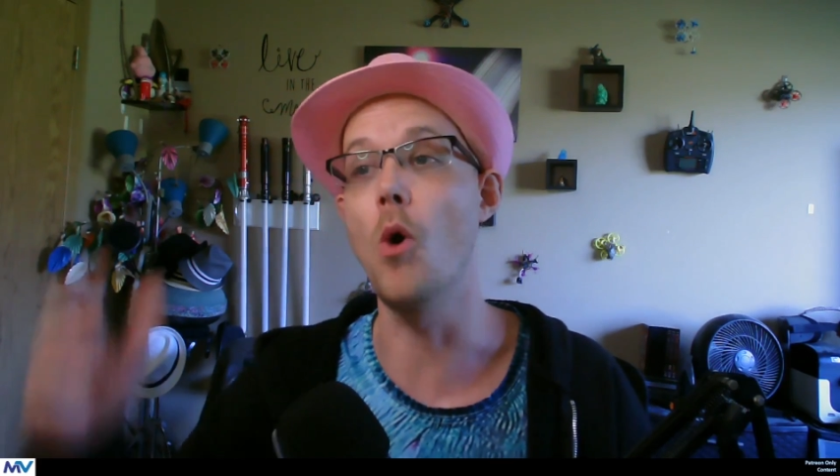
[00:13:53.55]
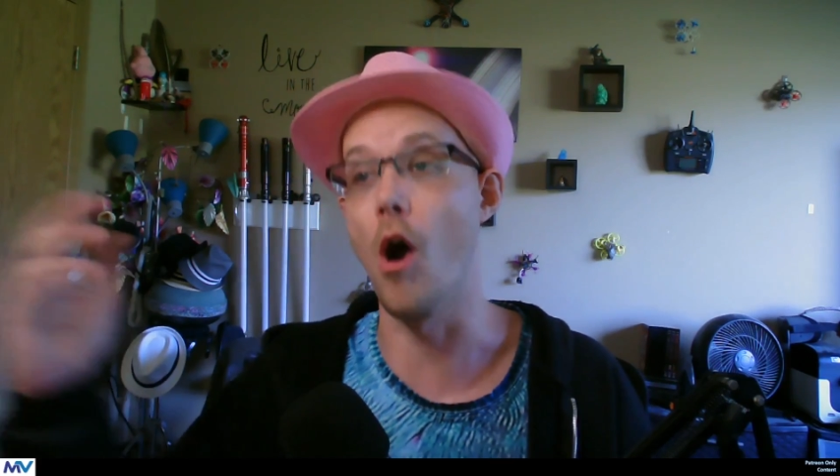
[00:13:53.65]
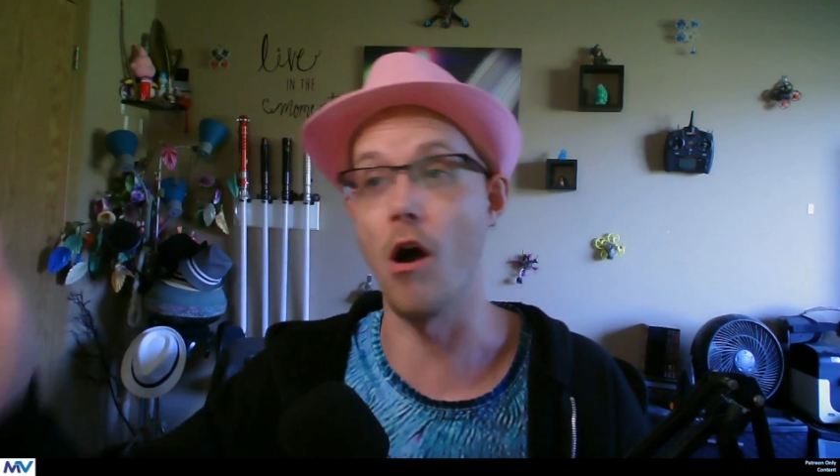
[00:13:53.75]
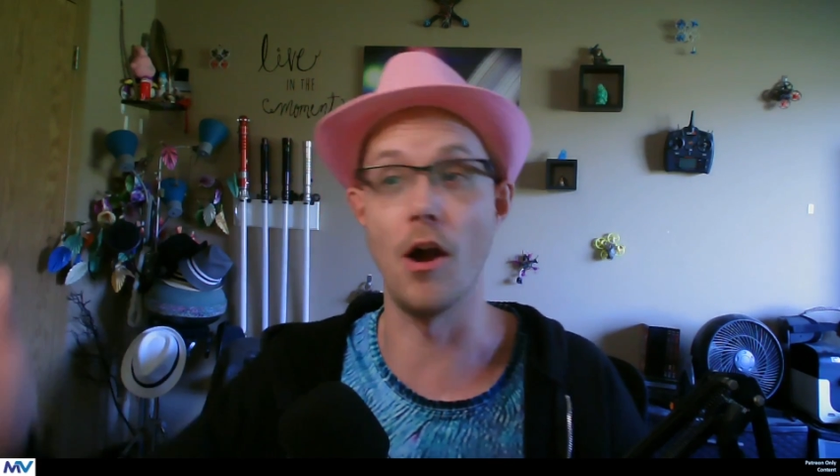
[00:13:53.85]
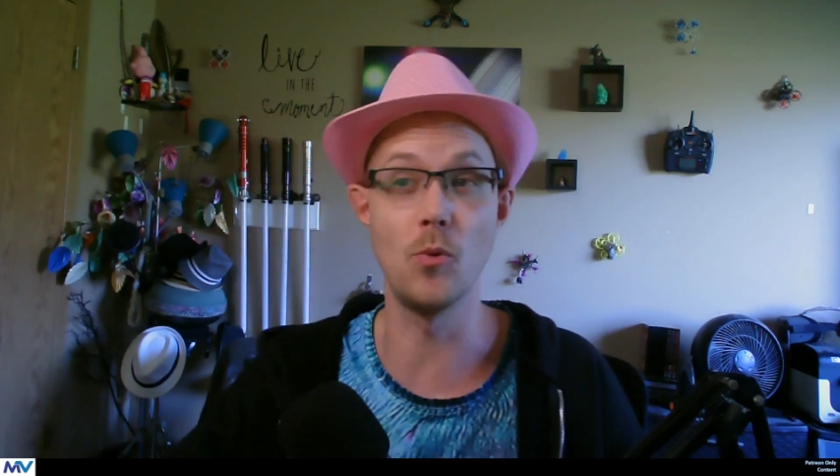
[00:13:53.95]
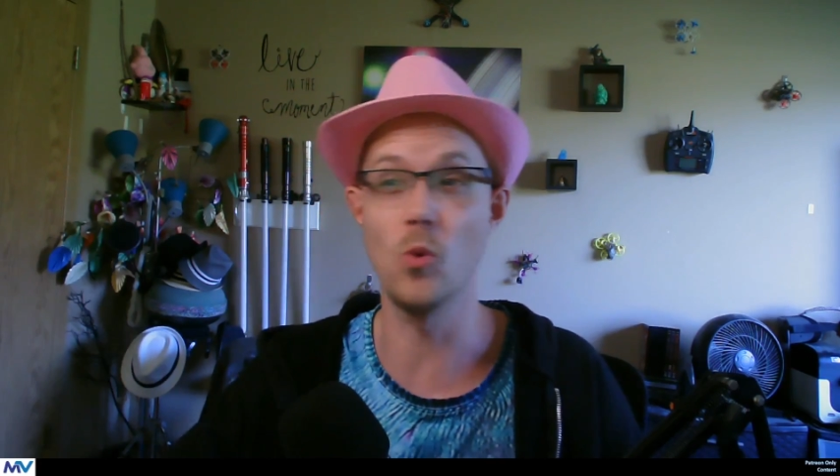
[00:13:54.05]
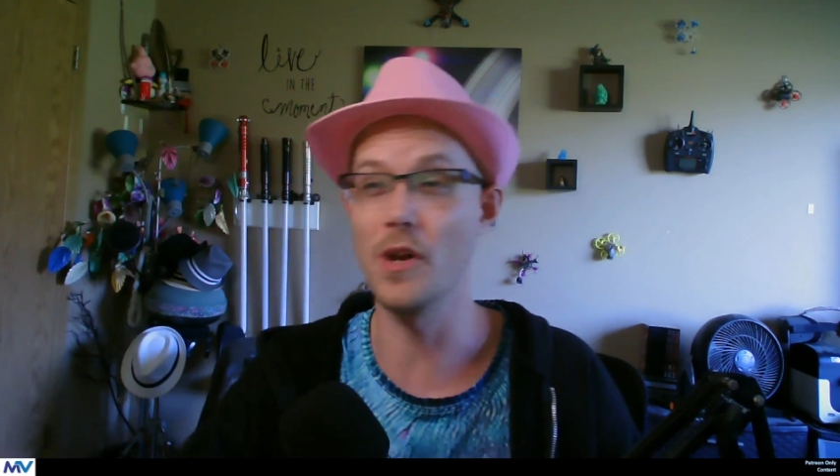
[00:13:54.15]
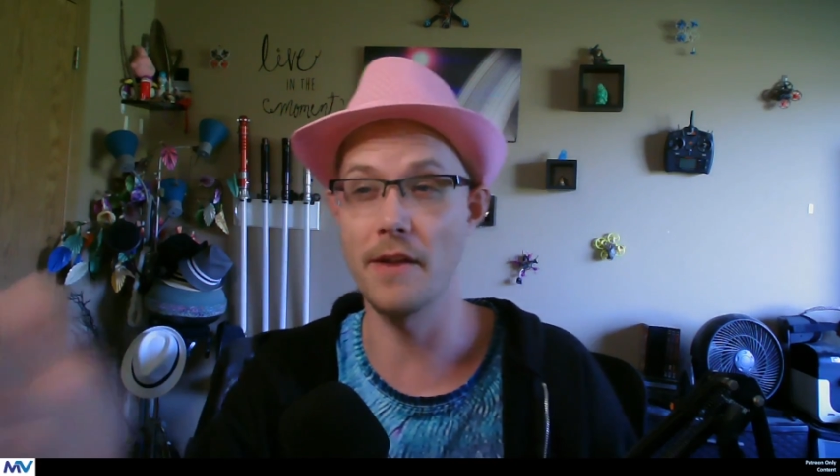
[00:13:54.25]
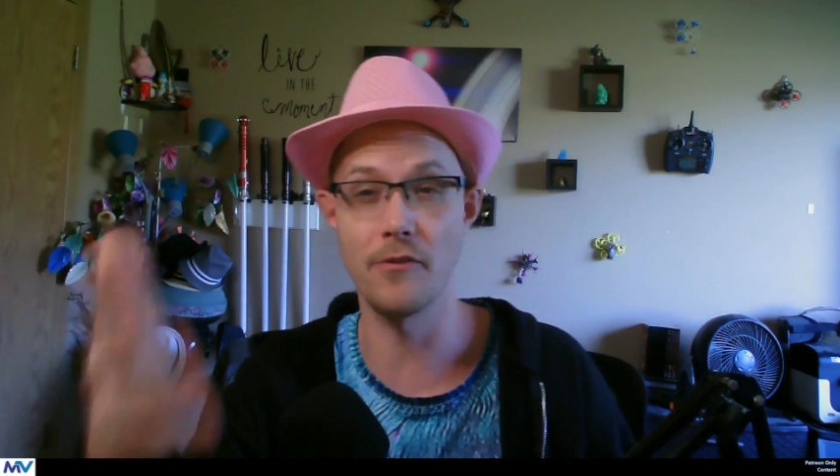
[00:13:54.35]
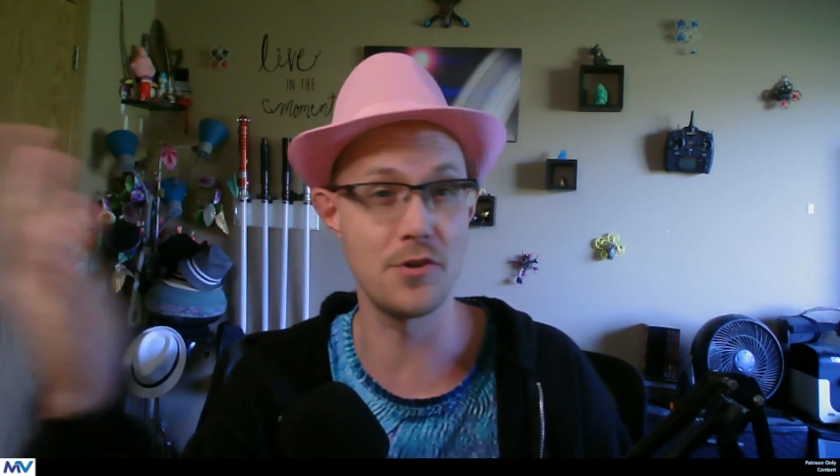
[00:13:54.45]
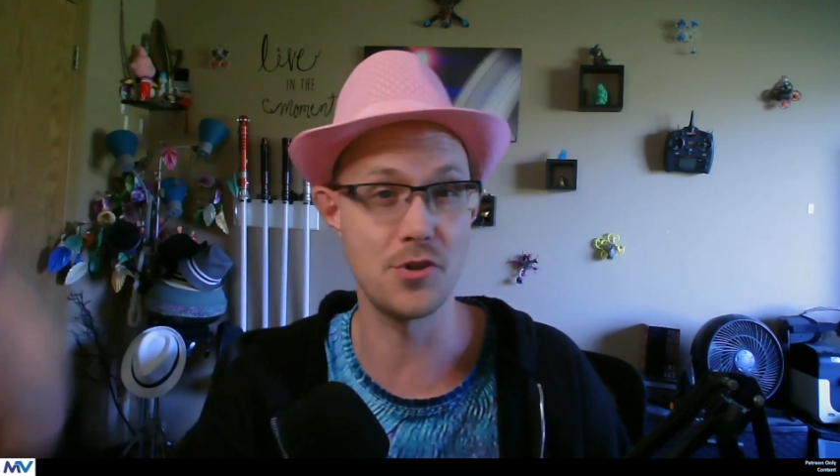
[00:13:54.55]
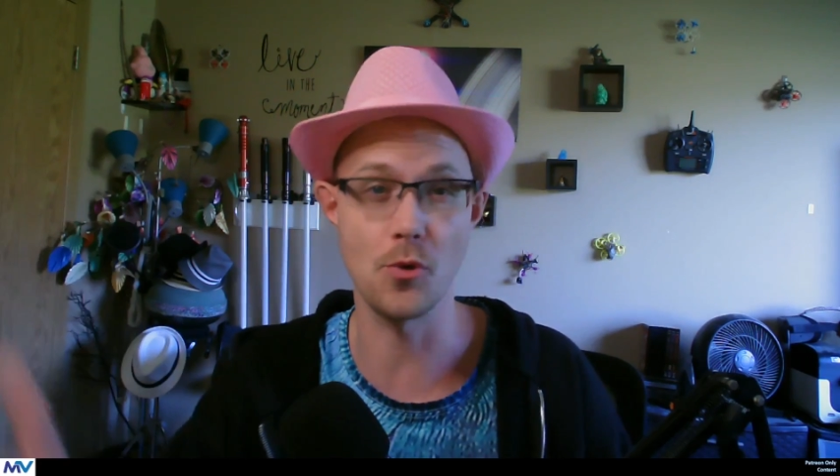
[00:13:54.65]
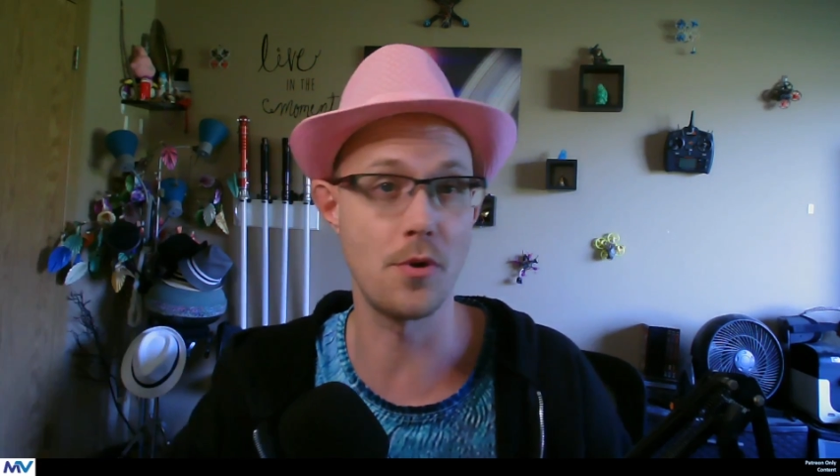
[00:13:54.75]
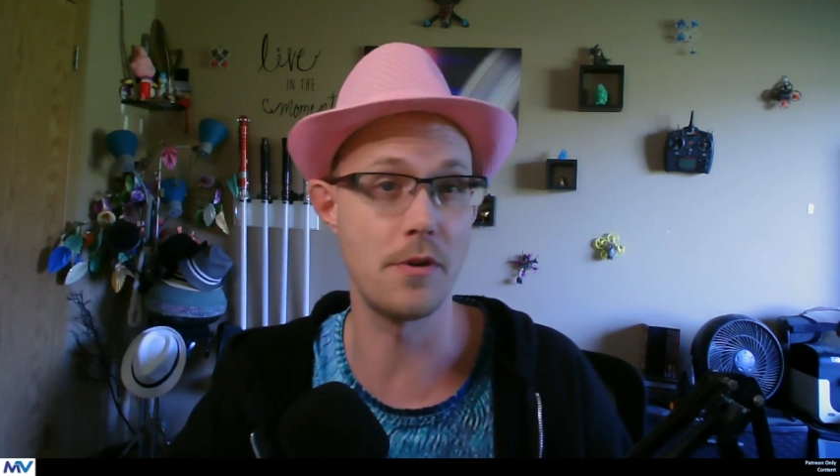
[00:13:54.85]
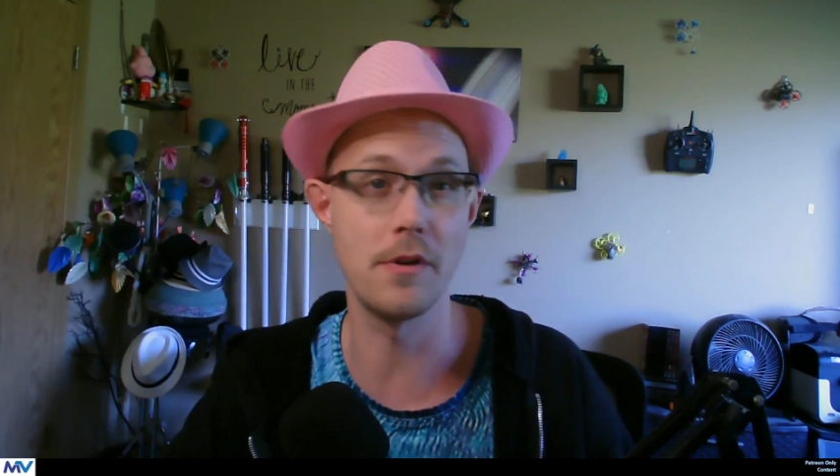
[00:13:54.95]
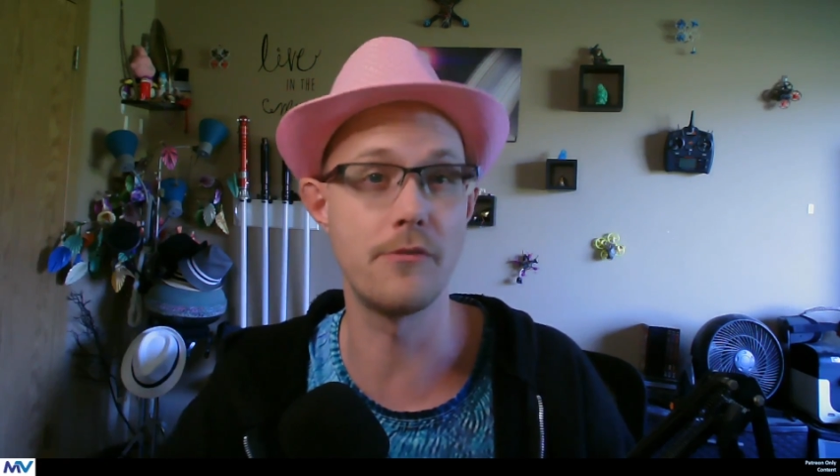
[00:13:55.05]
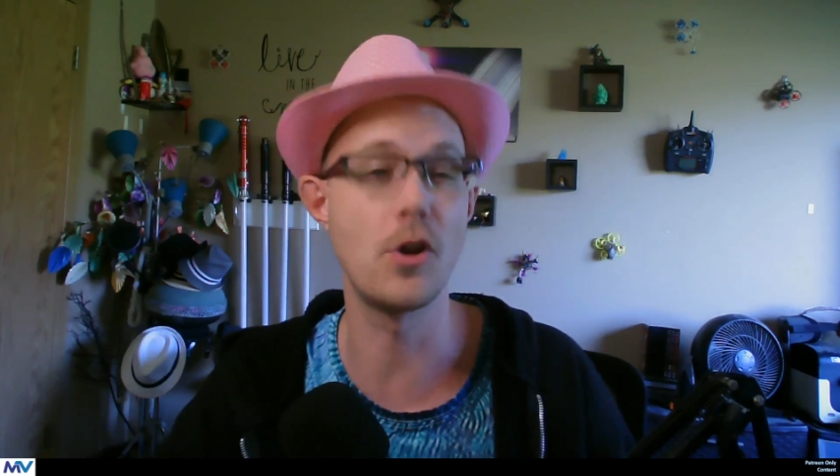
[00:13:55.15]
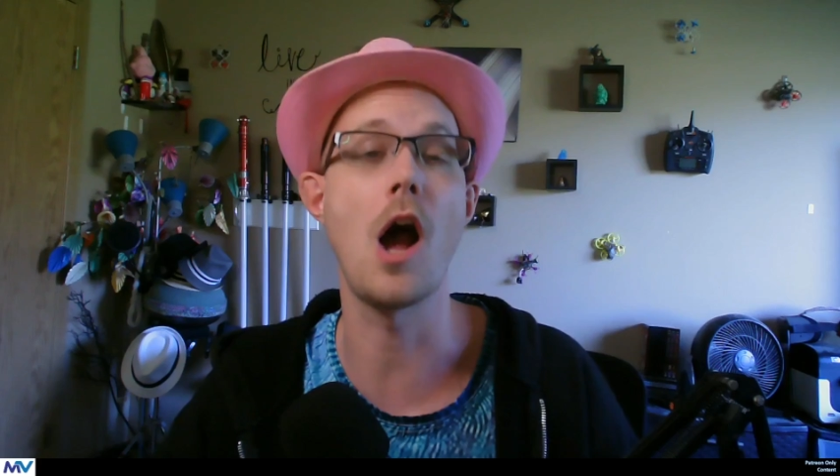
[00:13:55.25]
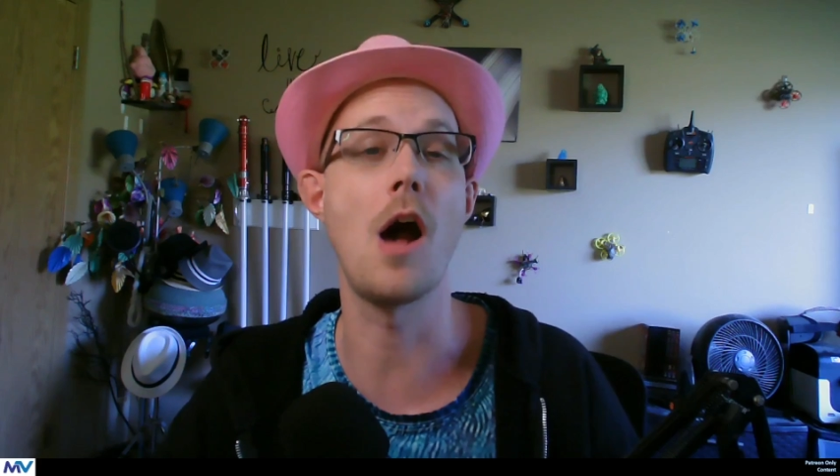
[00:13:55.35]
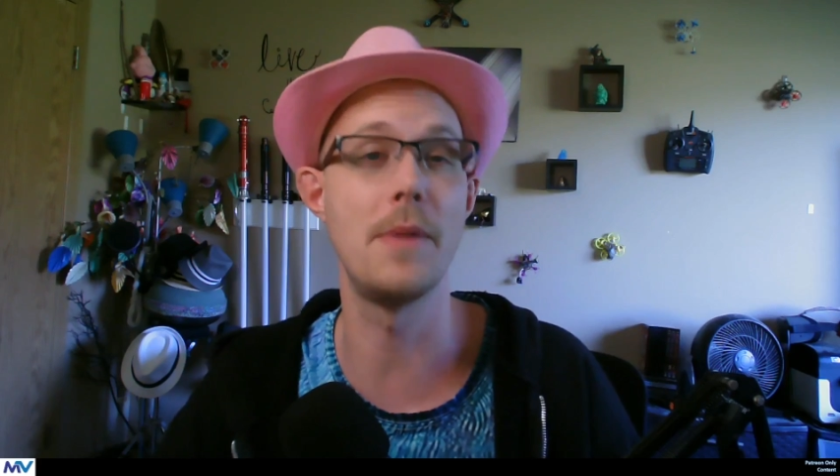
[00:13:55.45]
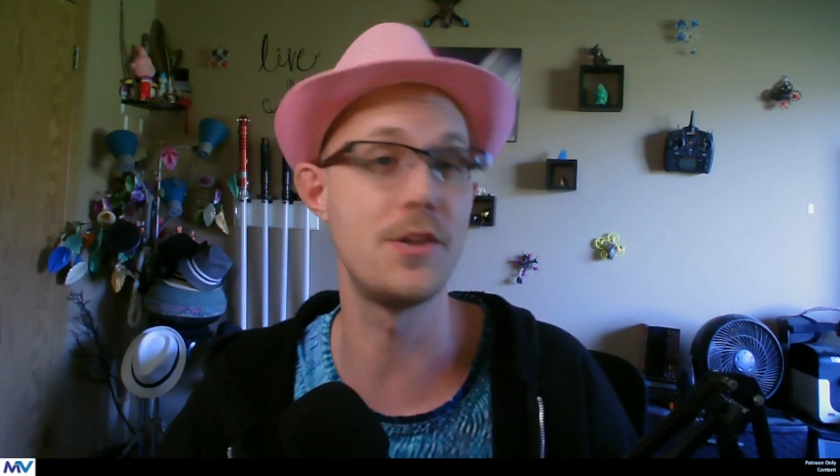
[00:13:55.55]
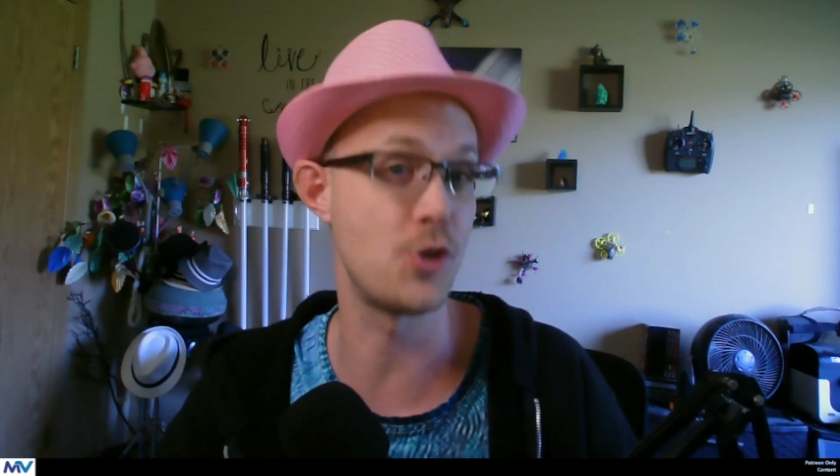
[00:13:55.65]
on whatever sort of comments